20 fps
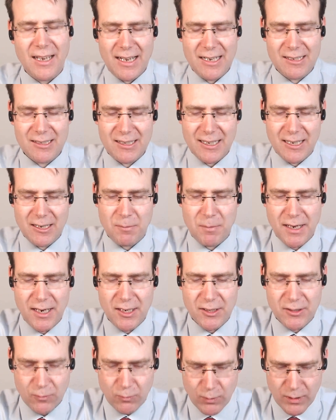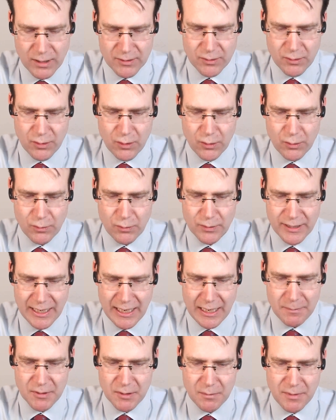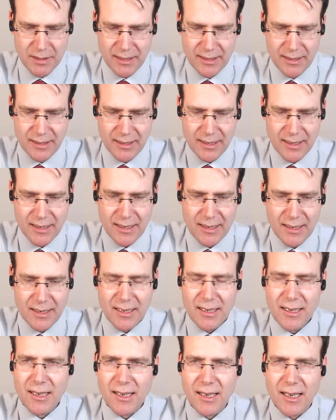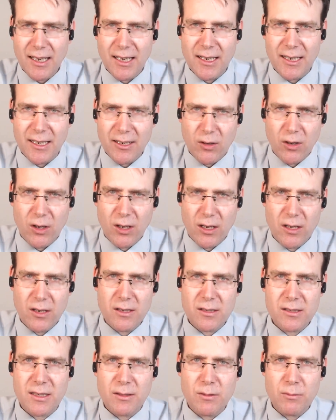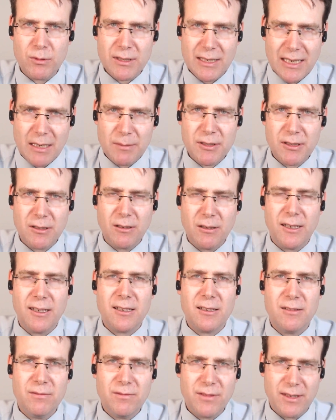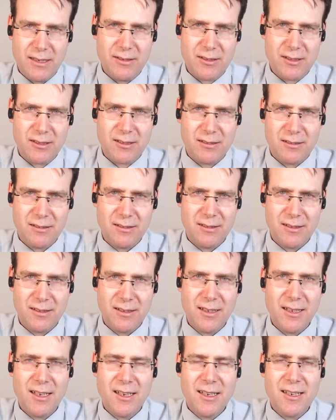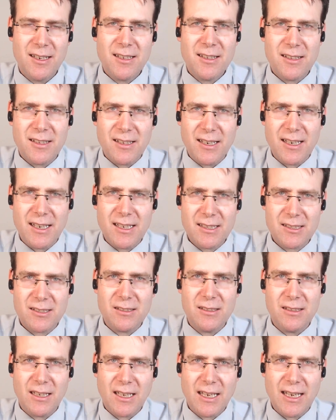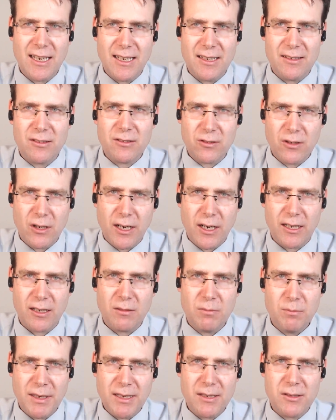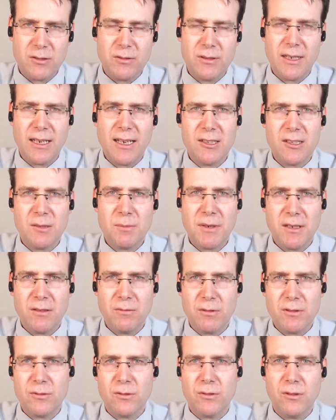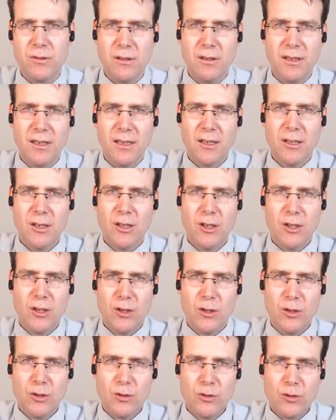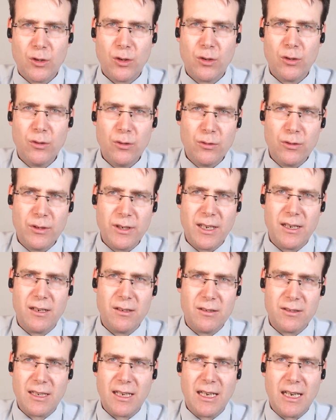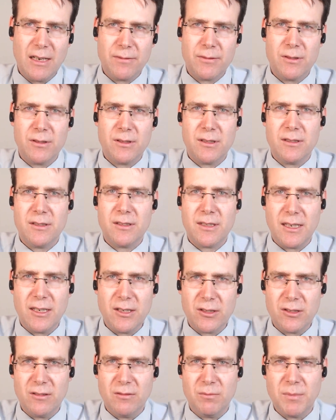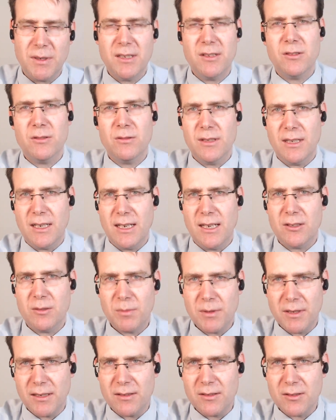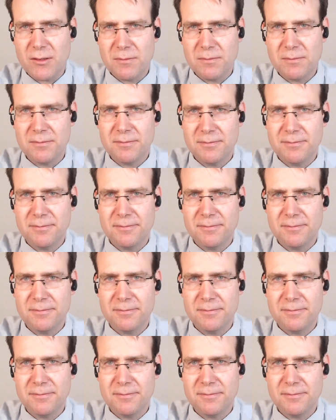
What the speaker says: I actually had a patient once who came to me and, in all honesty, was absolutely convinced that he still had chronic benzodiazepine withdrawal 2 years after cessation of benzodiazepines.